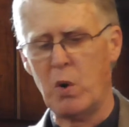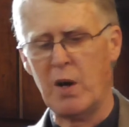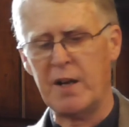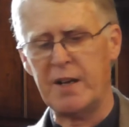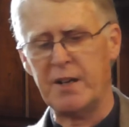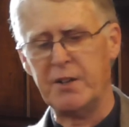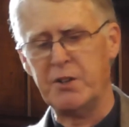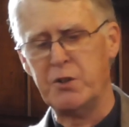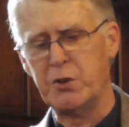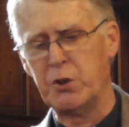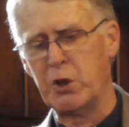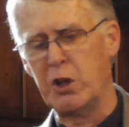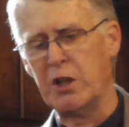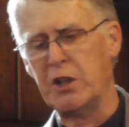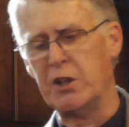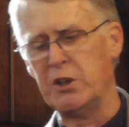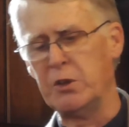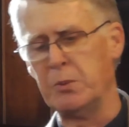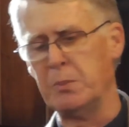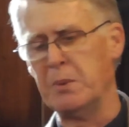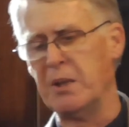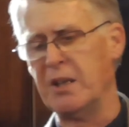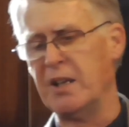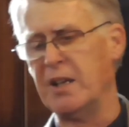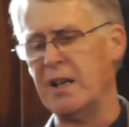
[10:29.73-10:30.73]
what
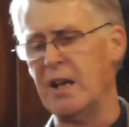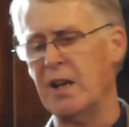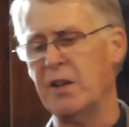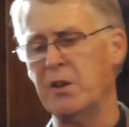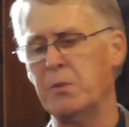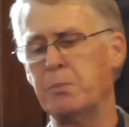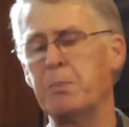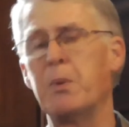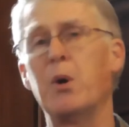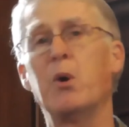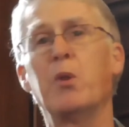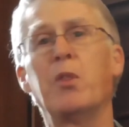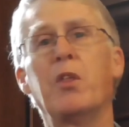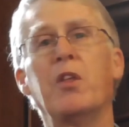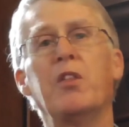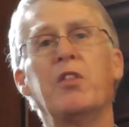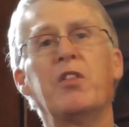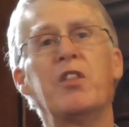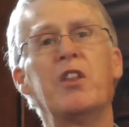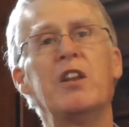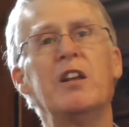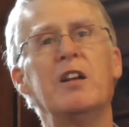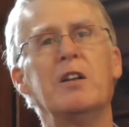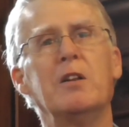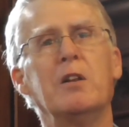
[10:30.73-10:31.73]
intrigues me as both a
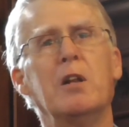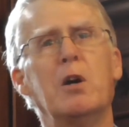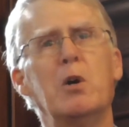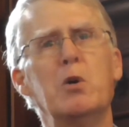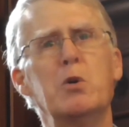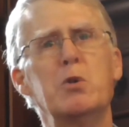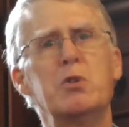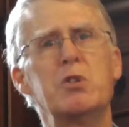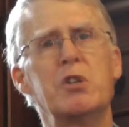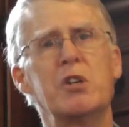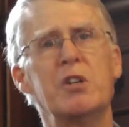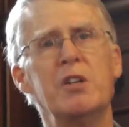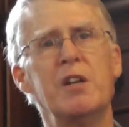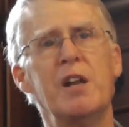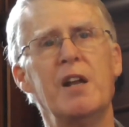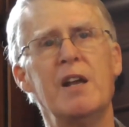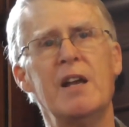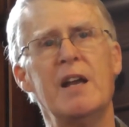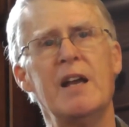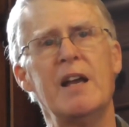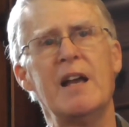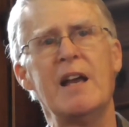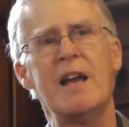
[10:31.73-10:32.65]
theologian